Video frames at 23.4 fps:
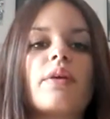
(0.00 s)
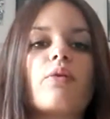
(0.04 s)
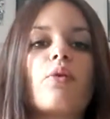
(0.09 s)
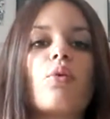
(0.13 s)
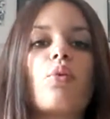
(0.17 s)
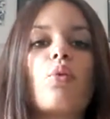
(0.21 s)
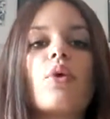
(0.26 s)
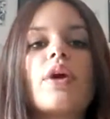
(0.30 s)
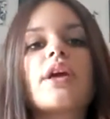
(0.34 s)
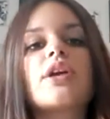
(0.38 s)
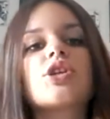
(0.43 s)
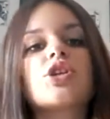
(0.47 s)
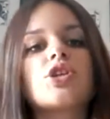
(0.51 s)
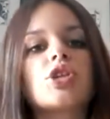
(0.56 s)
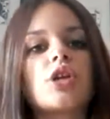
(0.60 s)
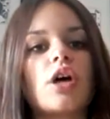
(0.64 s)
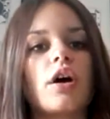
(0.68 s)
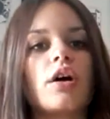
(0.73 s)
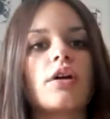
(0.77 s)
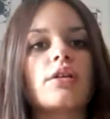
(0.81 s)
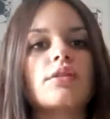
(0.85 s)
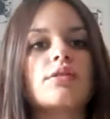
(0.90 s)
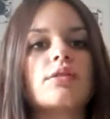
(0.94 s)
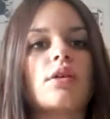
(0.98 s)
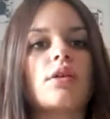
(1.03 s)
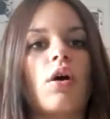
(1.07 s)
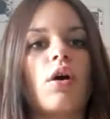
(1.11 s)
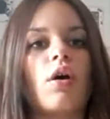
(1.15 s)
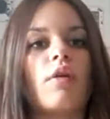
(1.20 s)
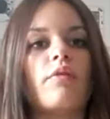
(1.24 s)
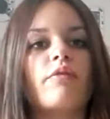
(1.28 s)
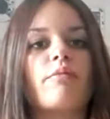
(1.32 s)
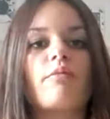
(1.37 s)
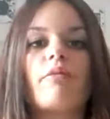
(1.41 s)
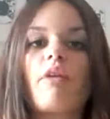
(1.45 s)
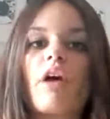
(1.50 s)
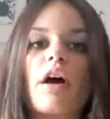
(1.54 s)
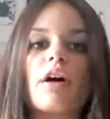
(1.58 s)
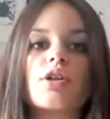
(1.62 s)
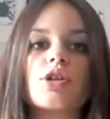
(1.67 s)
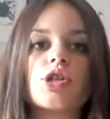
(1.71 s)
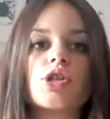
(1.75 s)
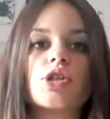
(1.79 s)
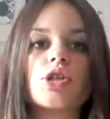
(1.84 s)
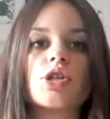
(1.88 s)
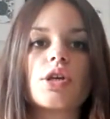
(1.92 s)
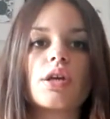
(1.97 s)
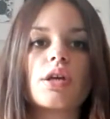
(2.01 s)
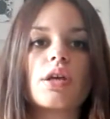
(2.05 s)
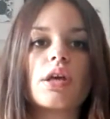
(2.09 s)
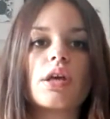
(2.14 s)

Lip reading: quick shots of brush.